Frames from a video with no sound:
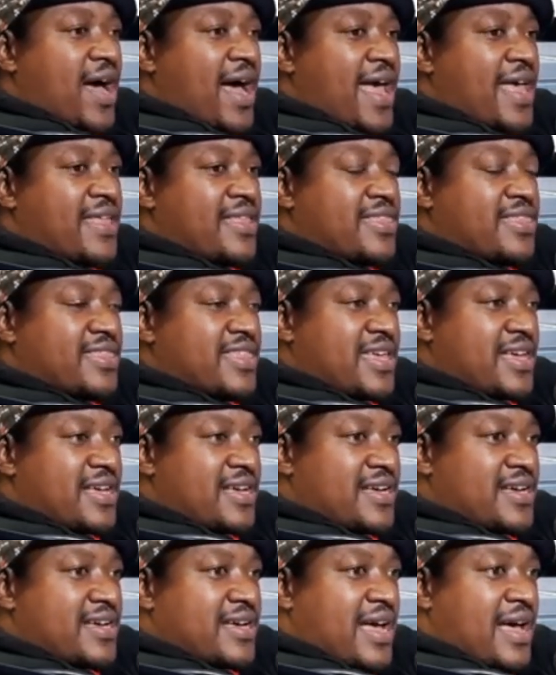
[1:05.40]
No, I
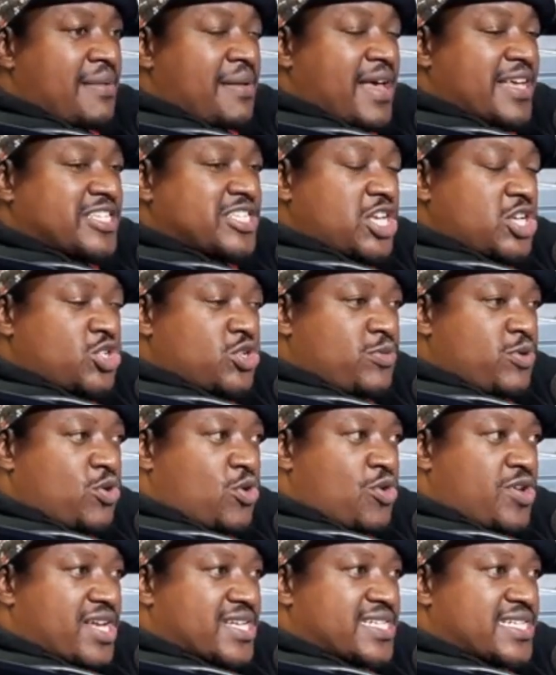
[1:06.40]
think I stand to
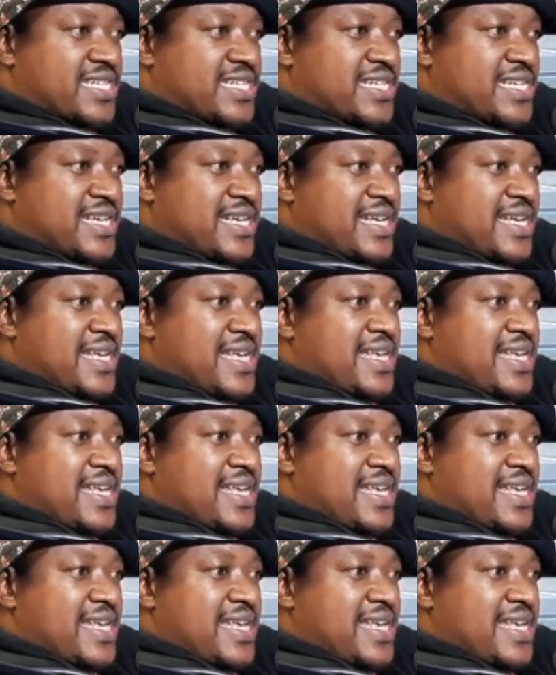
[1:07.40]
be corrected.